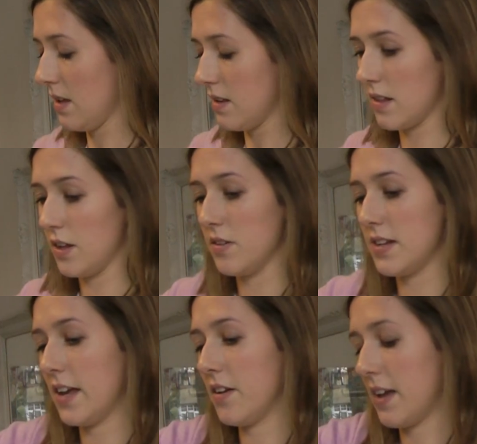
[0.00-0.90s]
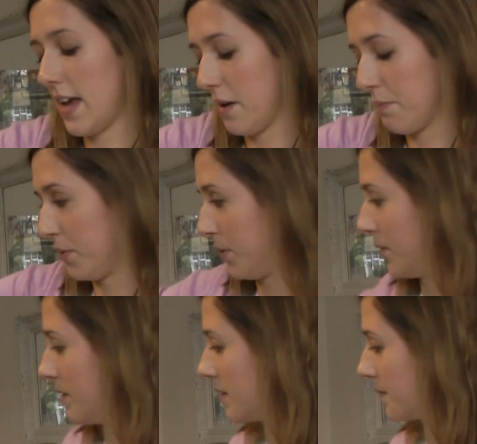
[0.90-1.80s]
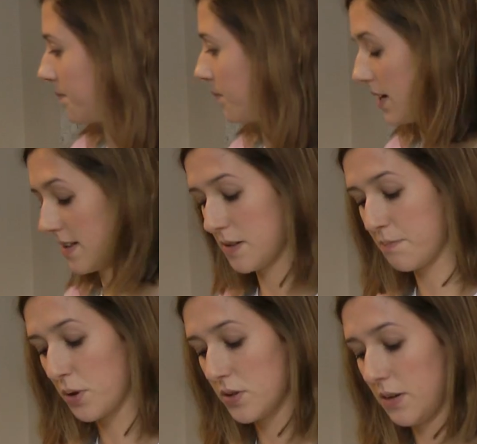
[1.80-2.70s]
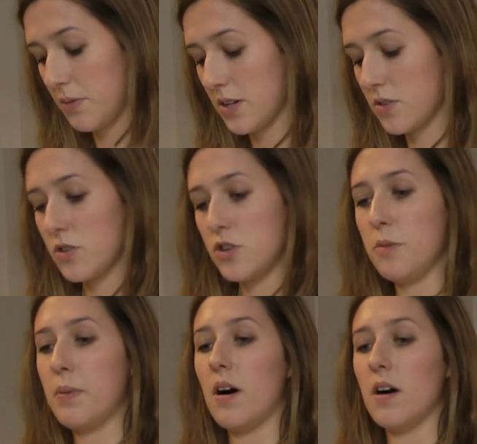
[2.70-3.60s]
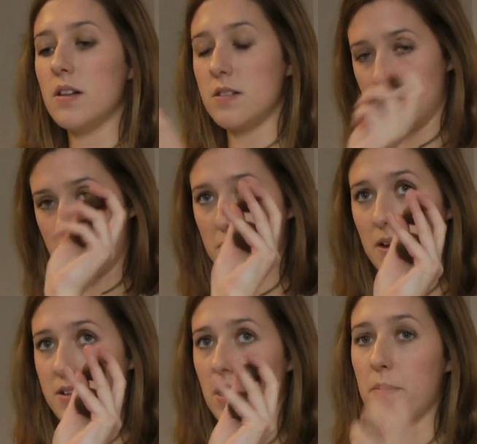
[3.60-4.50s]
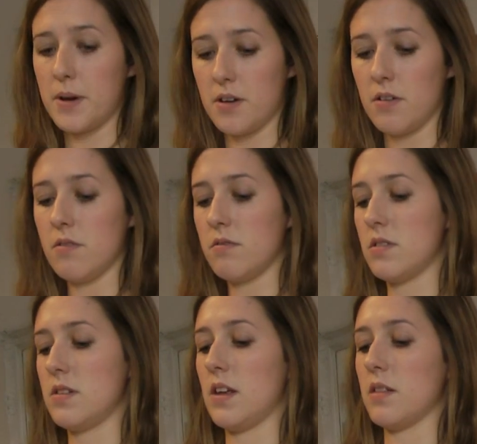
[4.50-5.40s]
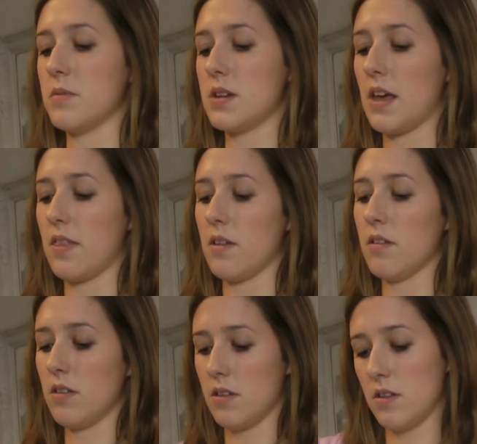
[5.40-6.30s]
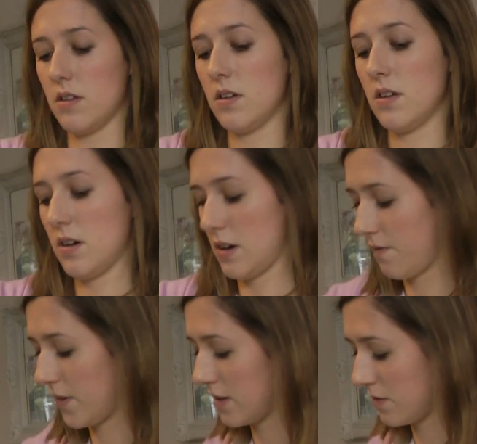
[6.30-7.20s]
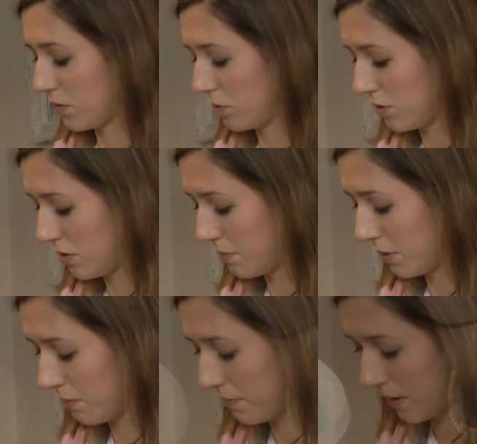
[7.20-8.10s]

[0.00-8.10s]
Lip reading: So then you take your cake balls. When it's a body, when it's got two parts, I split it up. I don't stick them together. I first of all do the bottom